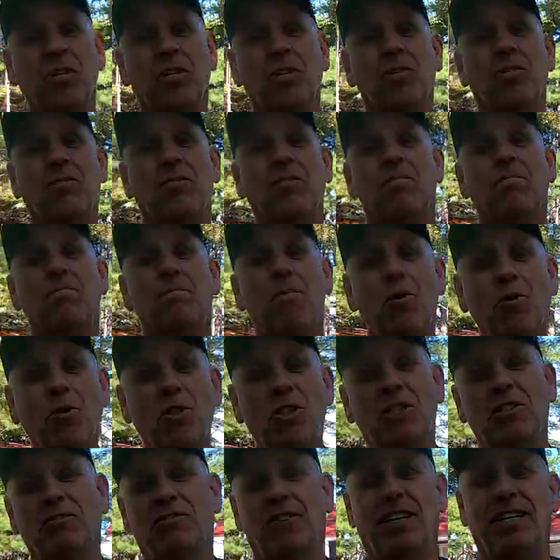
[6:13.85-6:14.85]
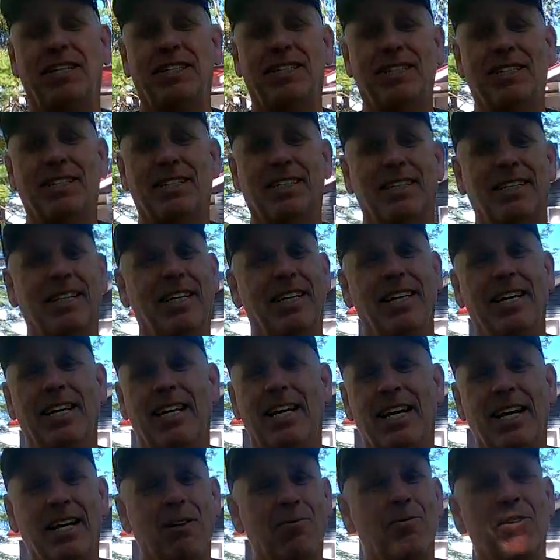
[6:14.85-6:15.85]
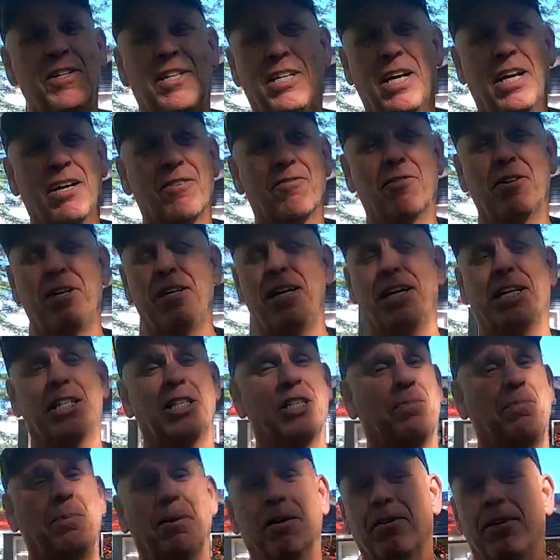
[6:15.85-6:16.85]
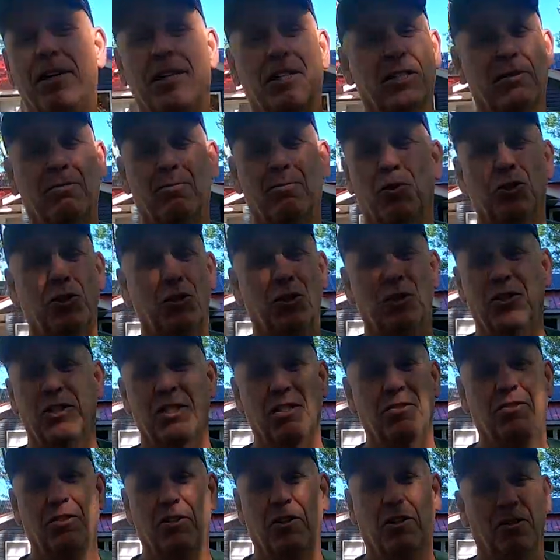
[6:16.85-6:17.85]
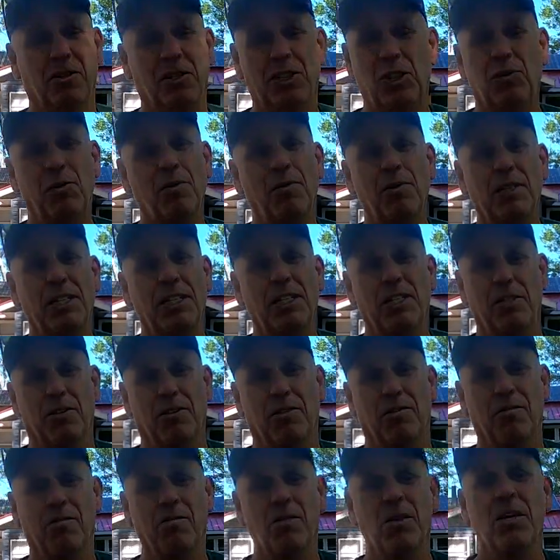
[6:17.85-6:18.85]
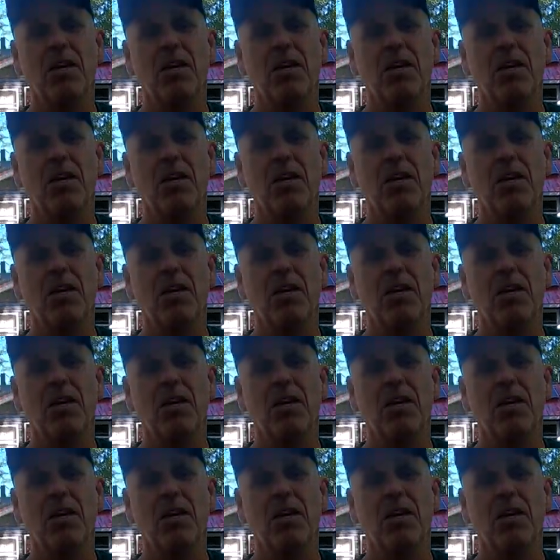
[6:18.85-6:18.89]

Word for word: You know, most of us in recovery experience emotional difficulties. We really do.